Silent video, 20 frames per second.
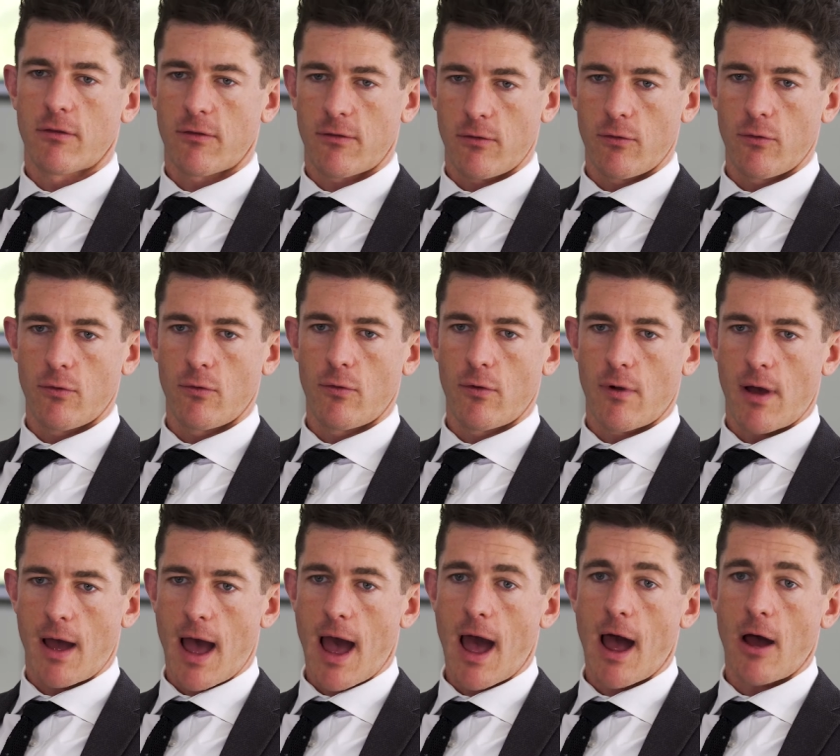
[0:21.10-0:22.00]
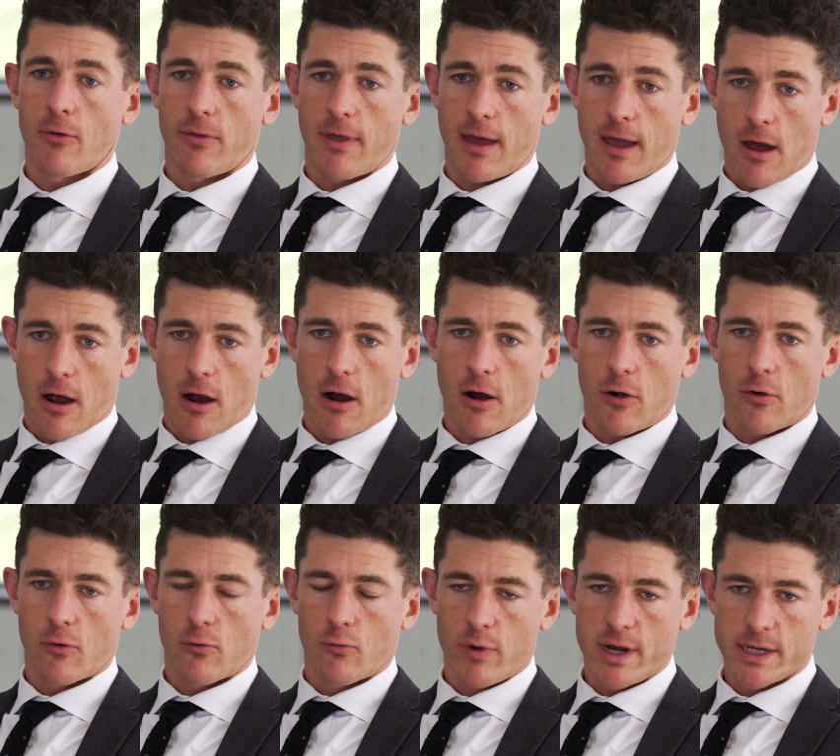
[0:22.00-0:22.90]
to how they are
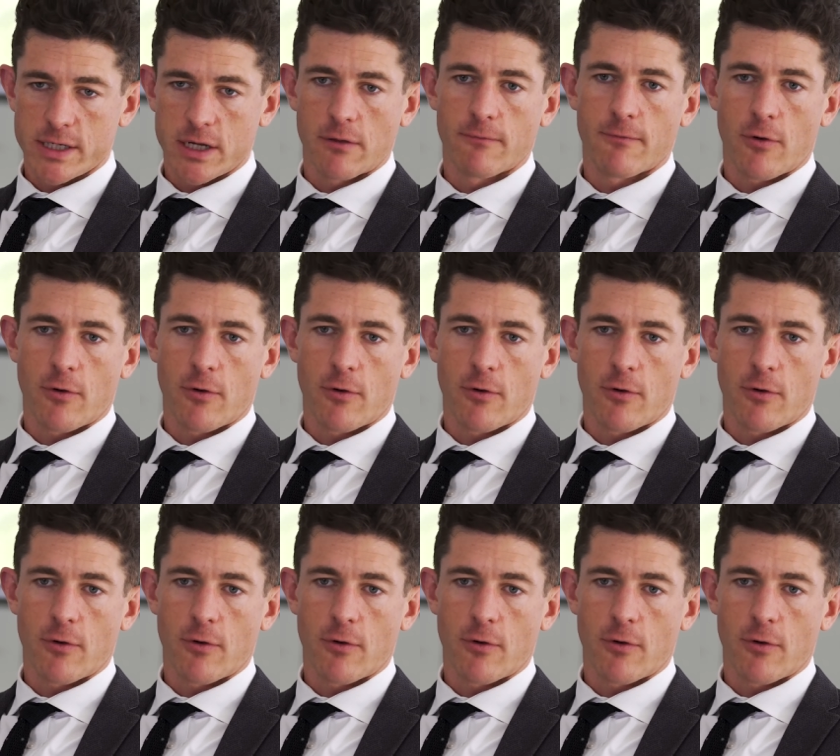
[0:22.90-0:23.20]
reaching